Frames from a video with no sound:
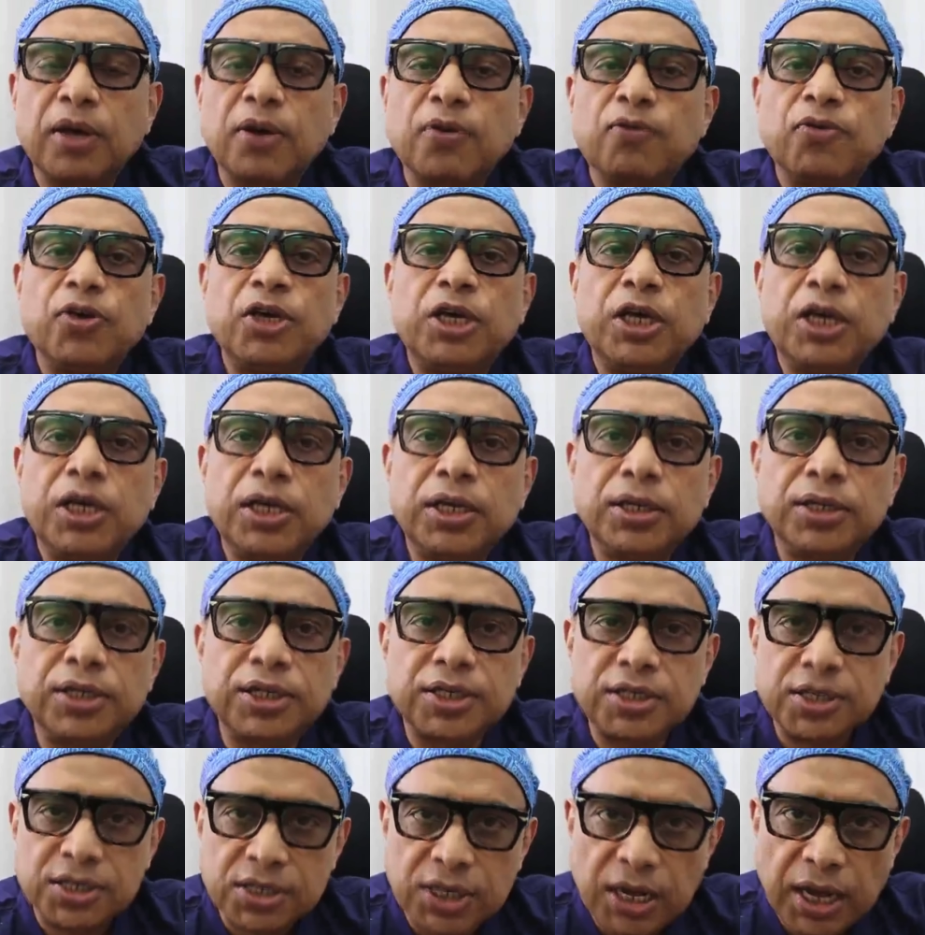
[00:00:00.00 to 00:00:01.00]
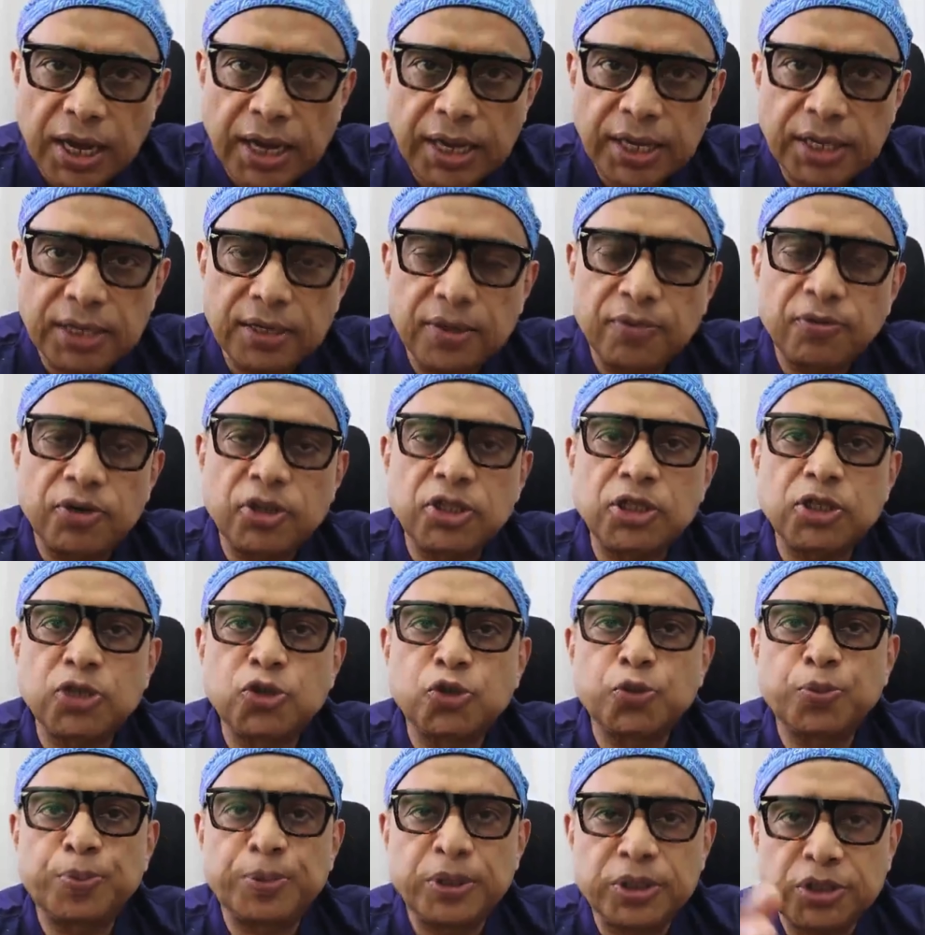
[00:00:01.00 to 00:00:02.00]
we decide whether
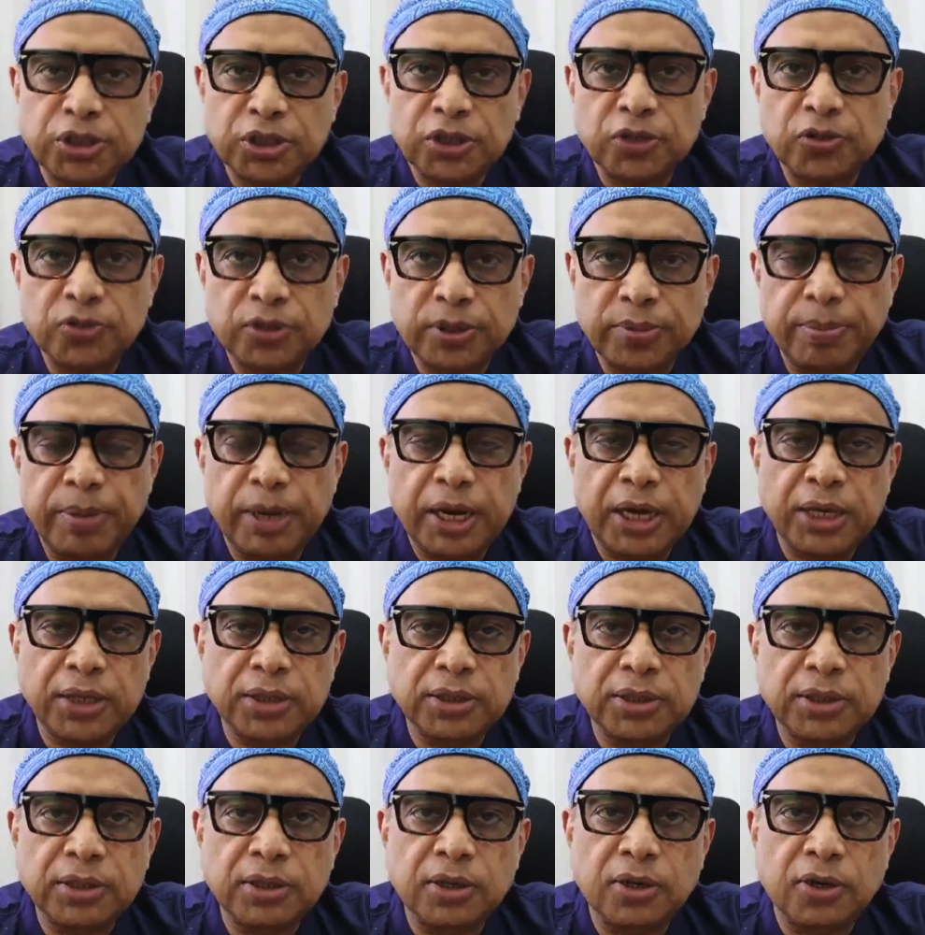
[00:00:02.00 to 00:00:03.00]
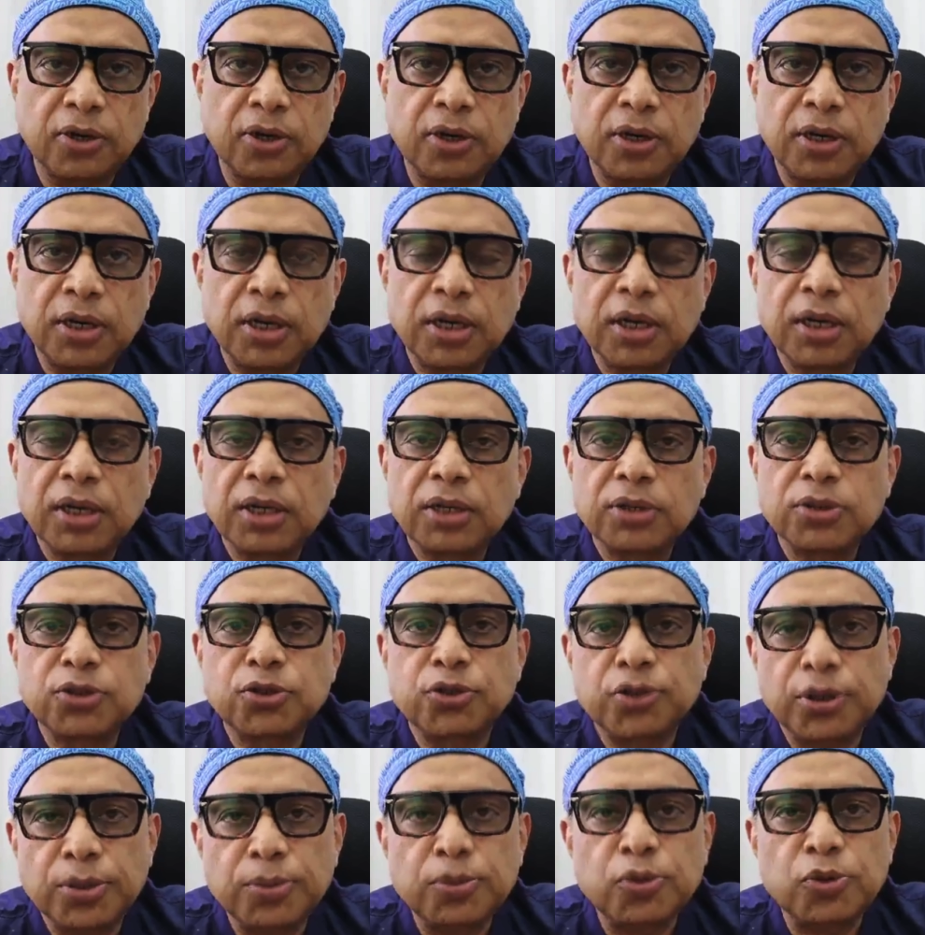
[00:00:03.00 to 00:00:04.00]
to preserve the bladder or
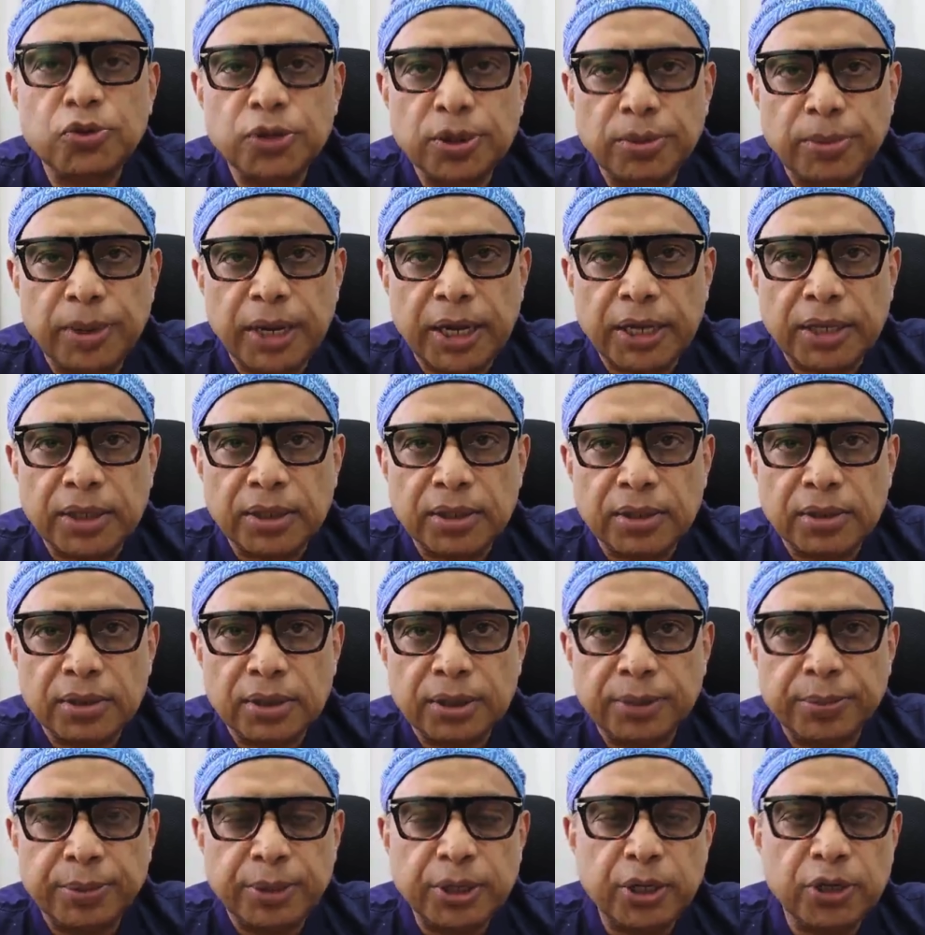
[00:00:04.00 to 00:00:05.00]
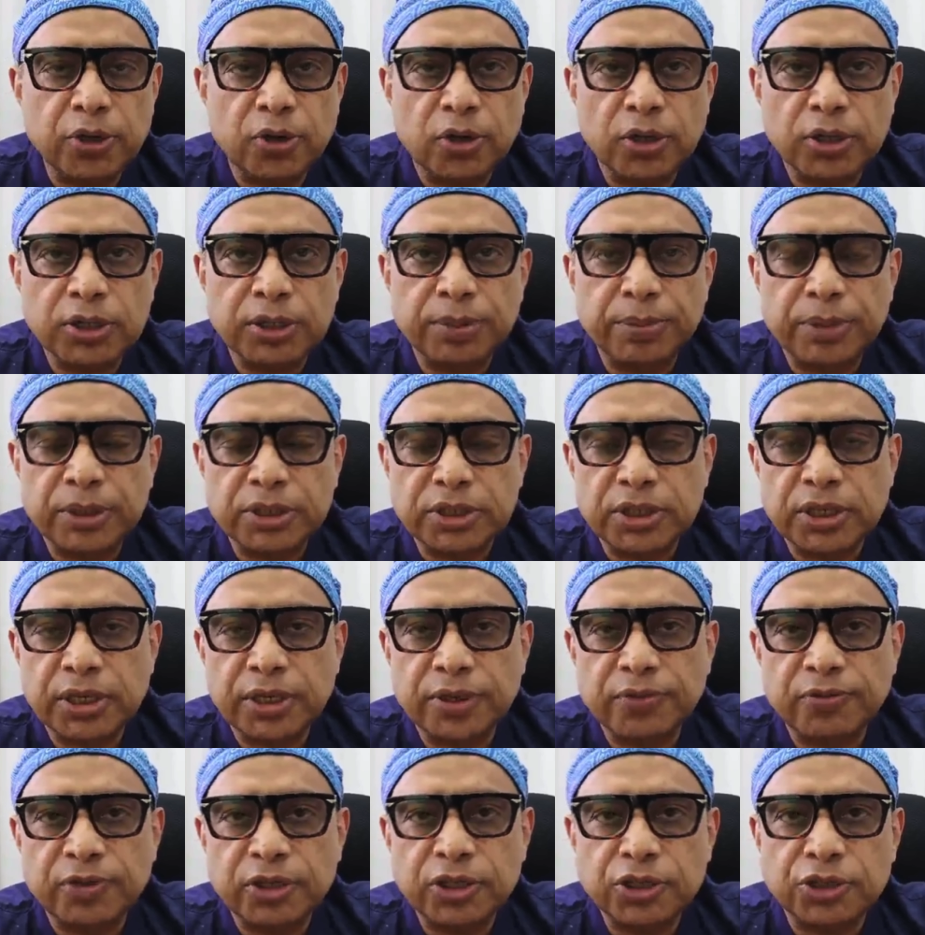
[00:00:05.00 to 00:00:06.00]
to remove the bladder, depending on the muscle
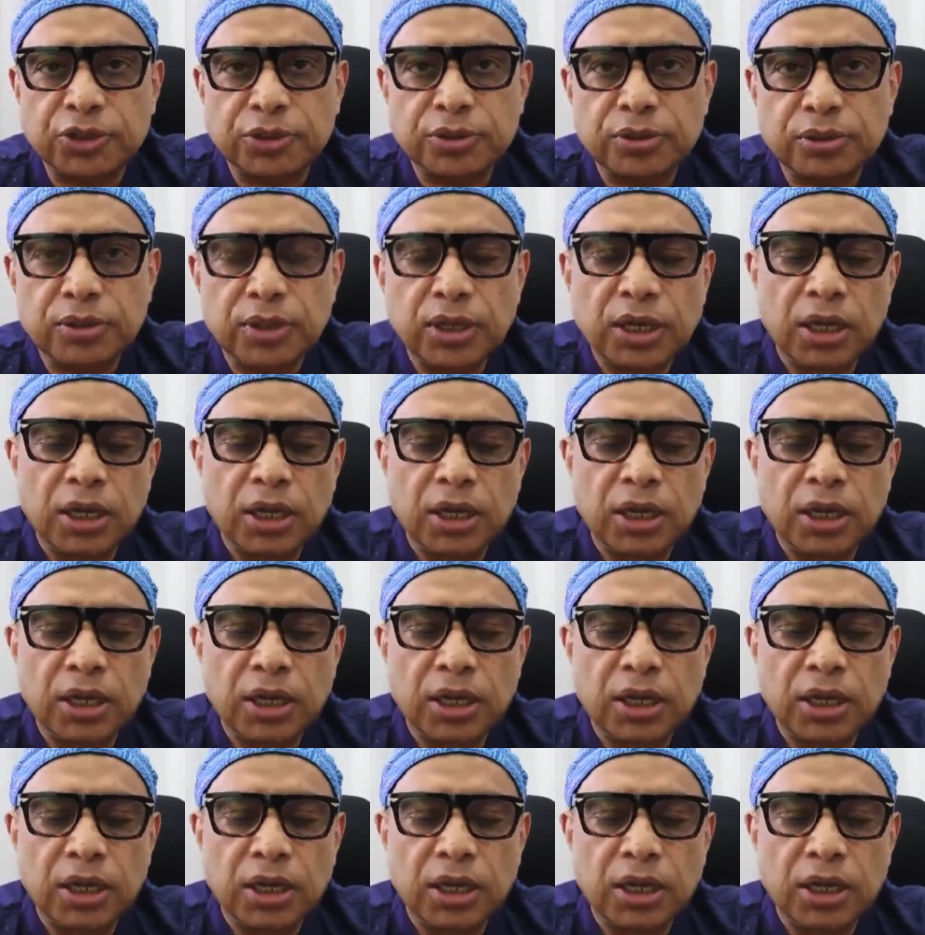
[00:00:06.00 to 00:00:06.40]
invasion.